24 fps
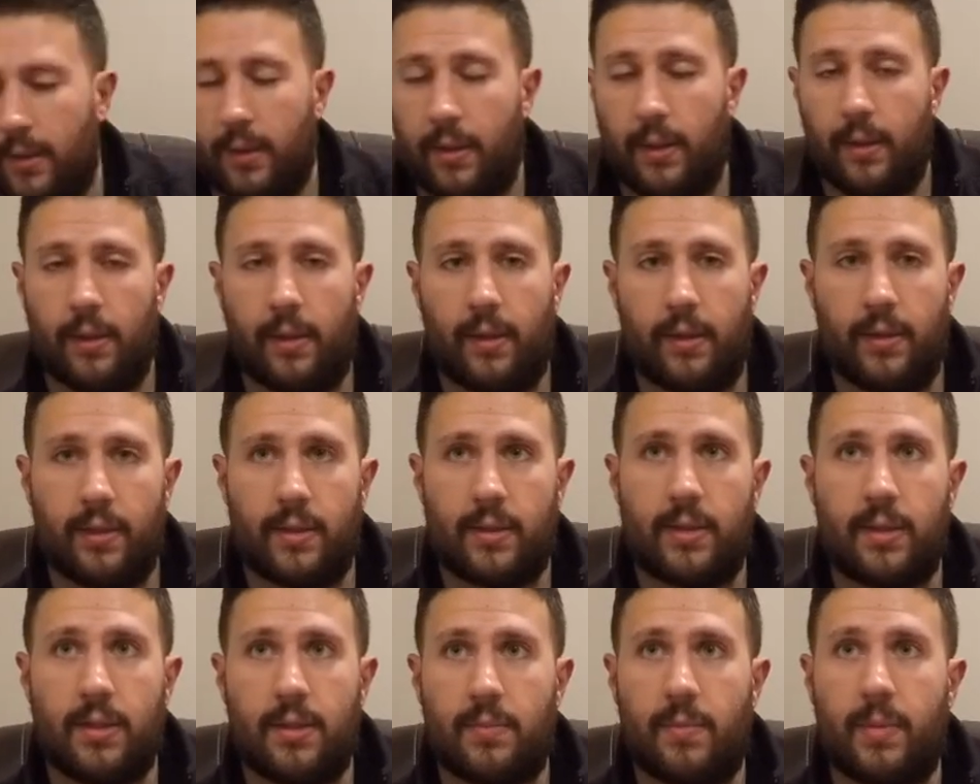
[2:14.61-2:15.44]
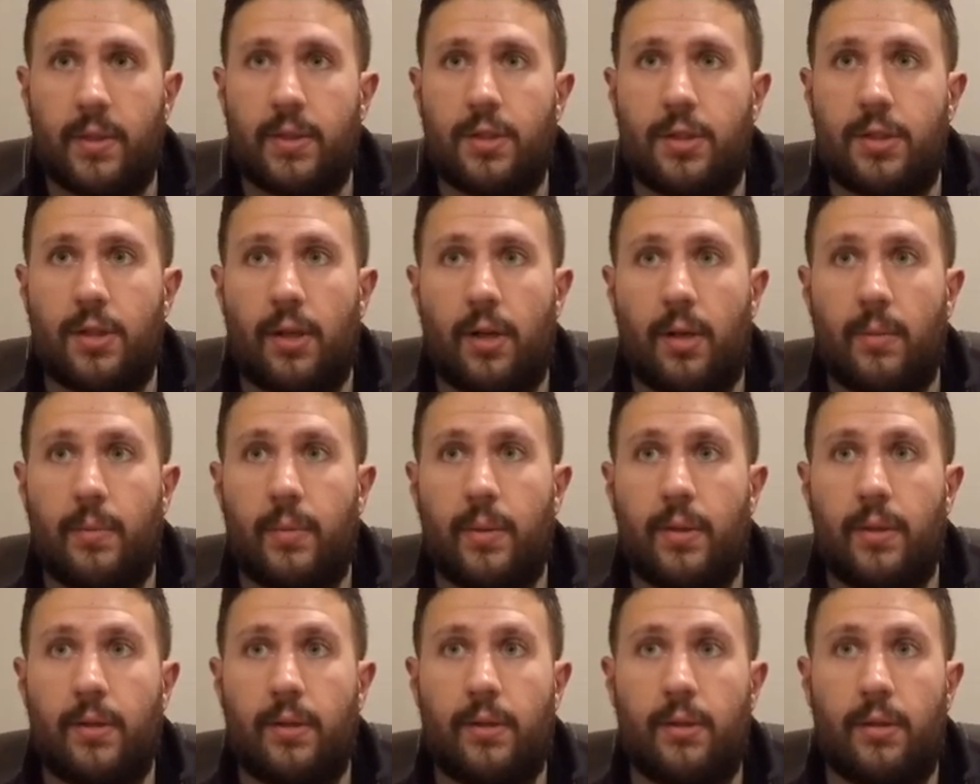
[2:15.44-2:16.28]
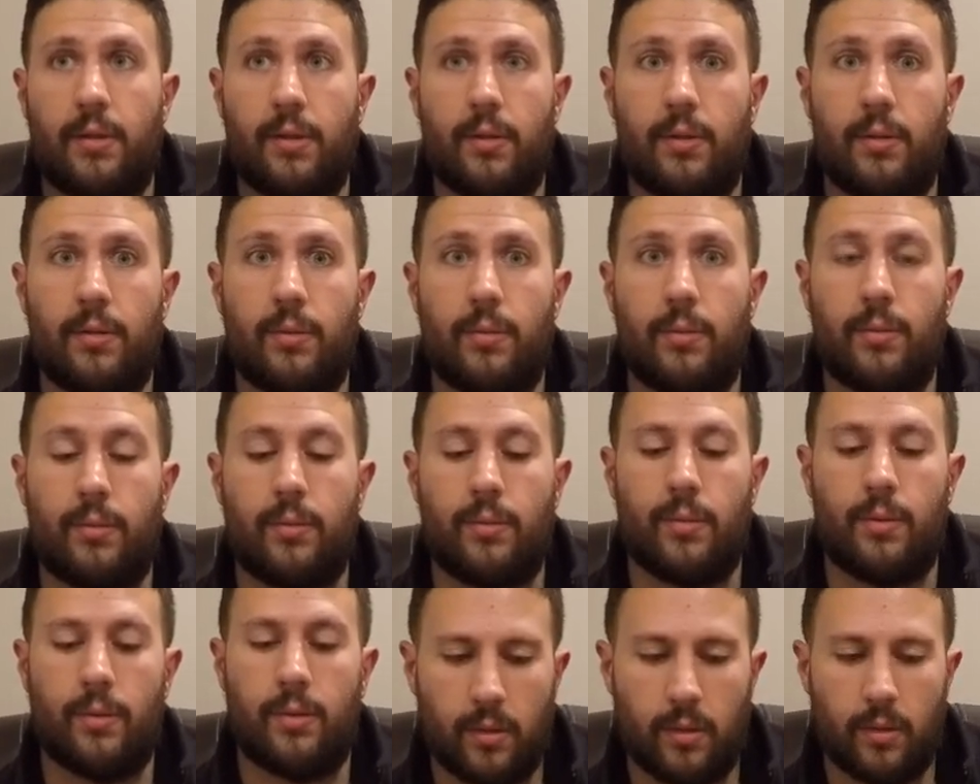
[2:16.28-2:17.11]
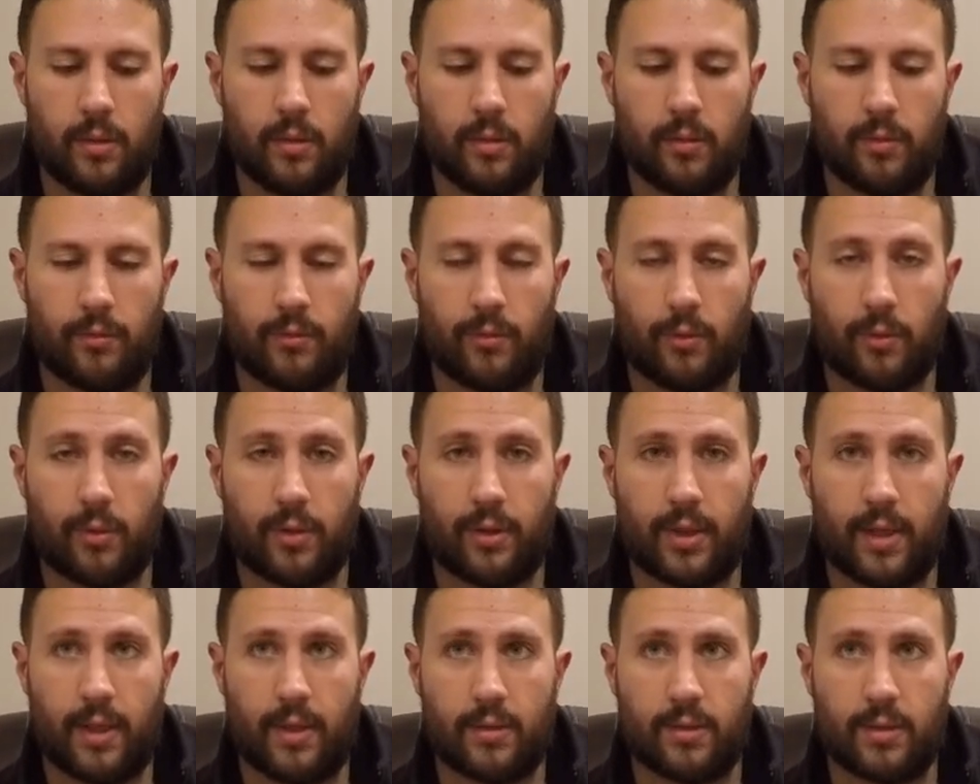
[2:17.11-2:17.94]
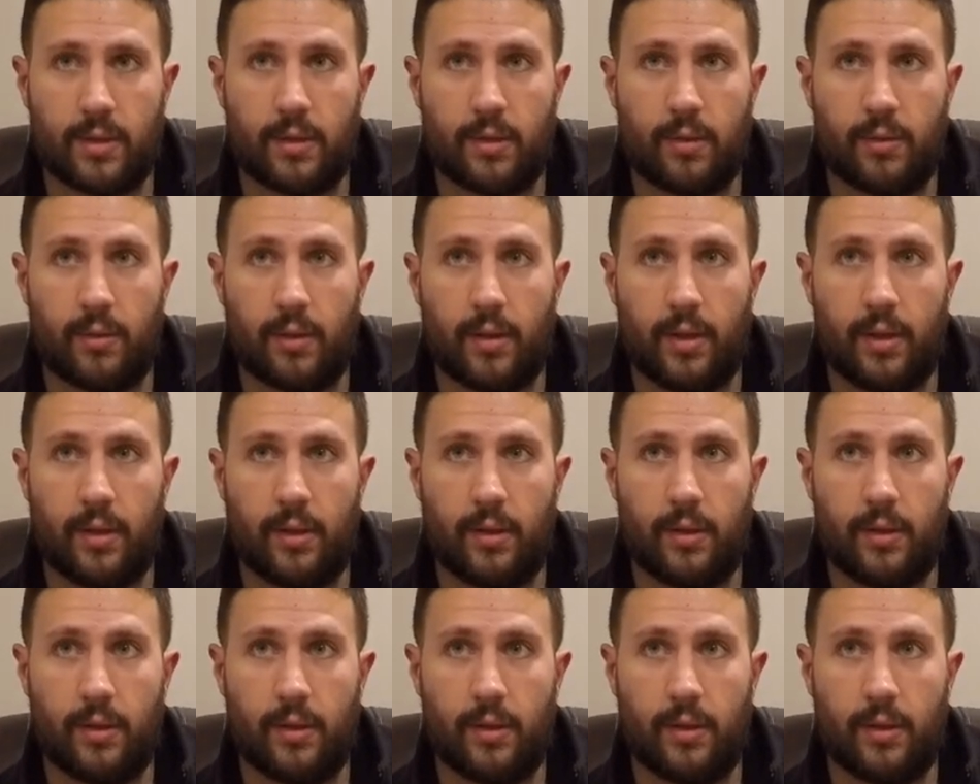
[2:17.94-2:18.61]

This has been sharpened to 4,000 grit.